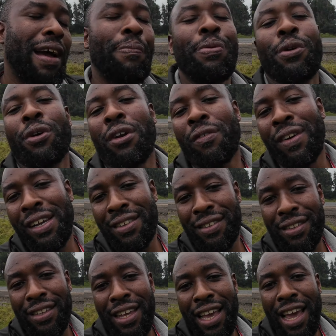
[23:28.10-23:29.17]
happy all of
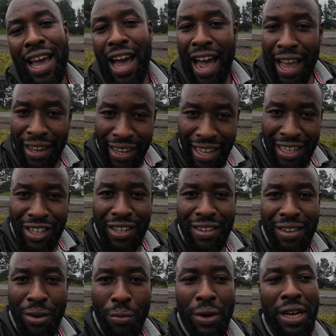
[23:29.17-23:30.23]
us. And that
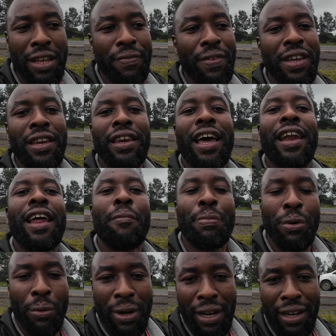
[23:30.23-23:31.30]
we live in and up.
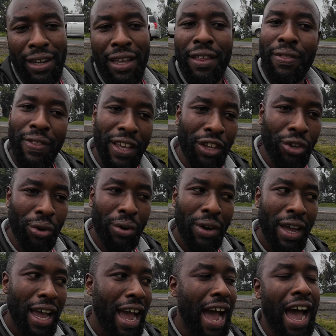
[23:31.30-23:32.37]
Thank you
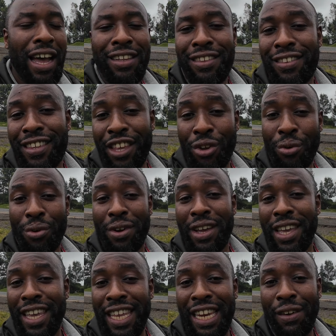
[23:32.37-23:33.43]
and see you
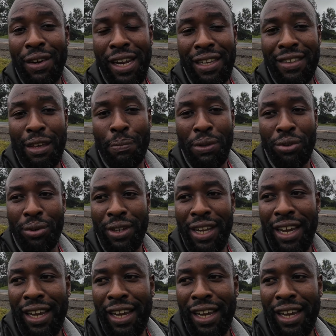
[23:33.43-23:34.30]
in our next episode,